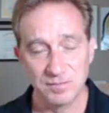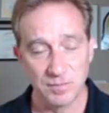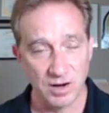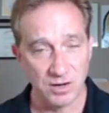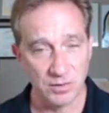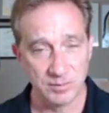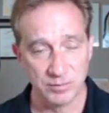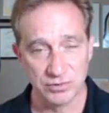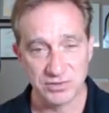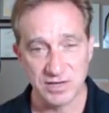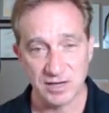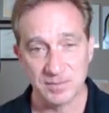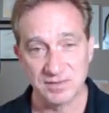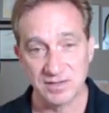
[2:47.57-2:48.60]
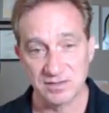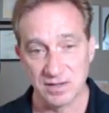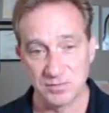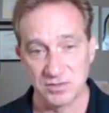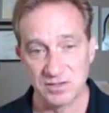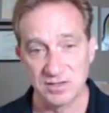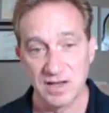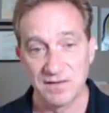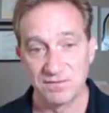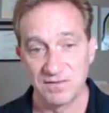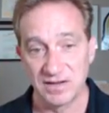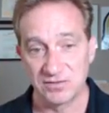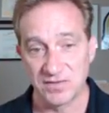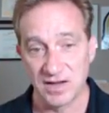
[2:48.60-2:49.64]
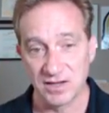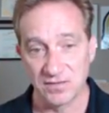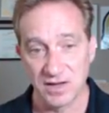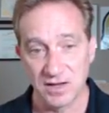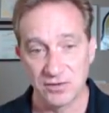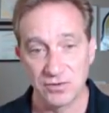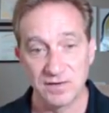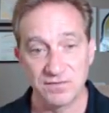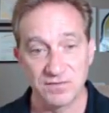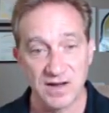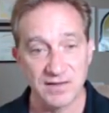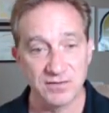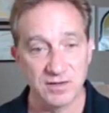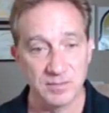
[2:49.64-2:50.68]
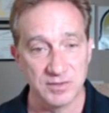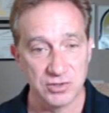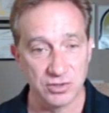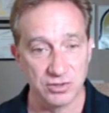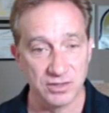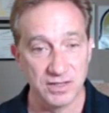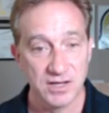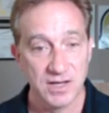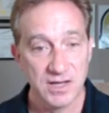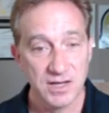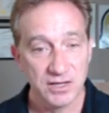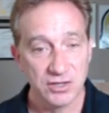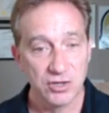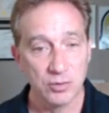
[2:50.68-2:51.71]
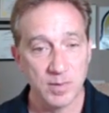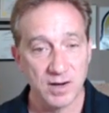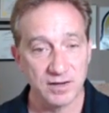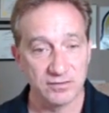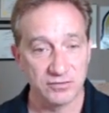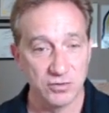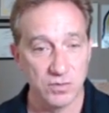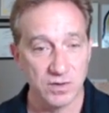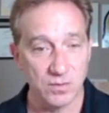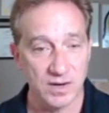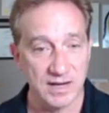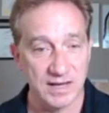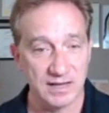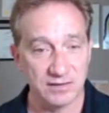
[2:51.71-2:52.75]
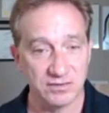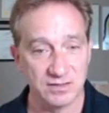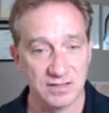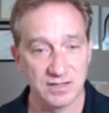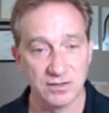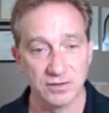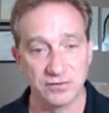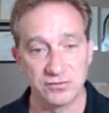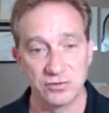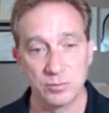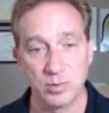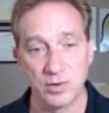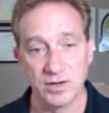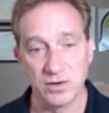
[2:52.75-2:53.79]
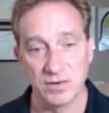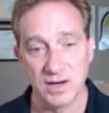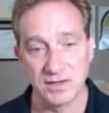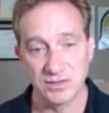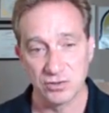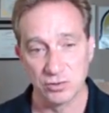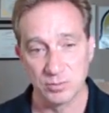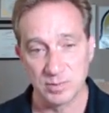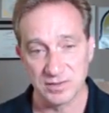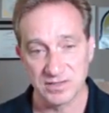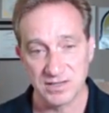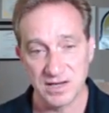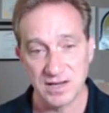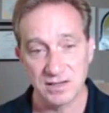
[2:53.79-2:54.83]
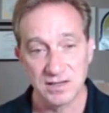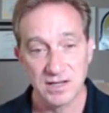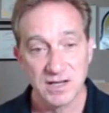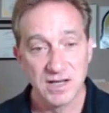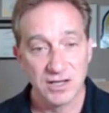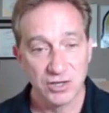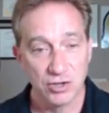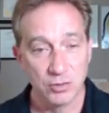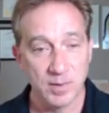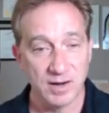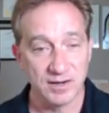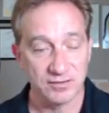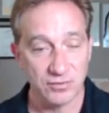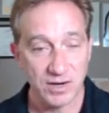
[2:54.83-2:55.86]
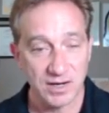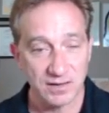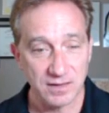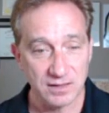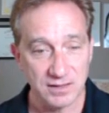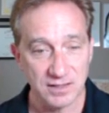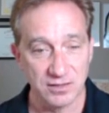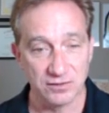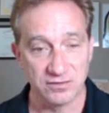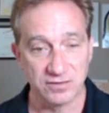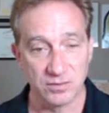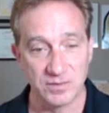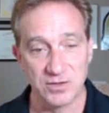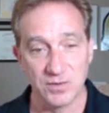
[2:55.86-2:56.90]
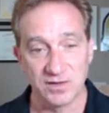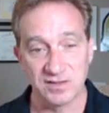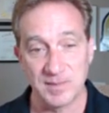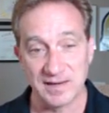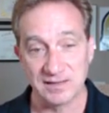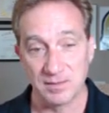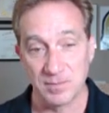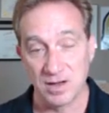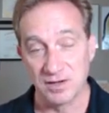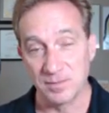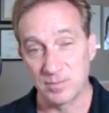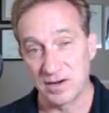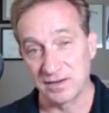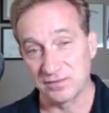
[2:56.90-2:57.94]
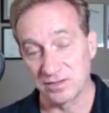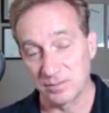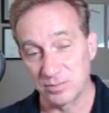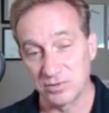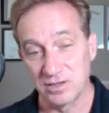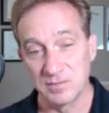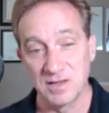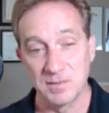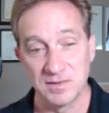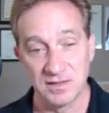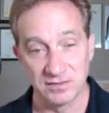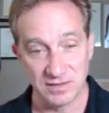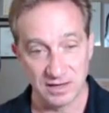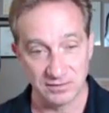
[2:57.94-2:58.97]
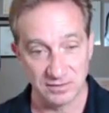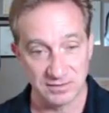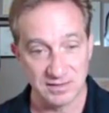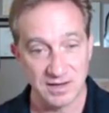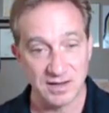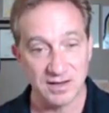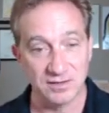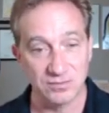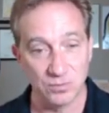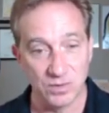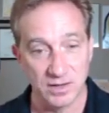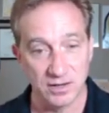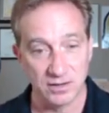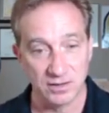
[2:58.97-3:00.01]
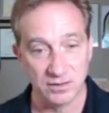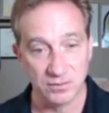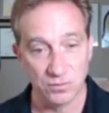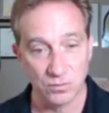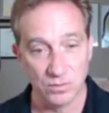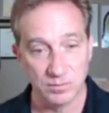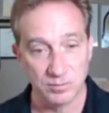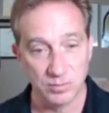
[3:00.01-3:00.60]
Borrowing Bruce Tuckman's assumptions, face value of 100, five year maturity. Coupon is 2 and 1 eighths, yield is 2.092%. Coupon is greater than the yield, so we do expect the bond to price at a premium. In this case, it does, 100.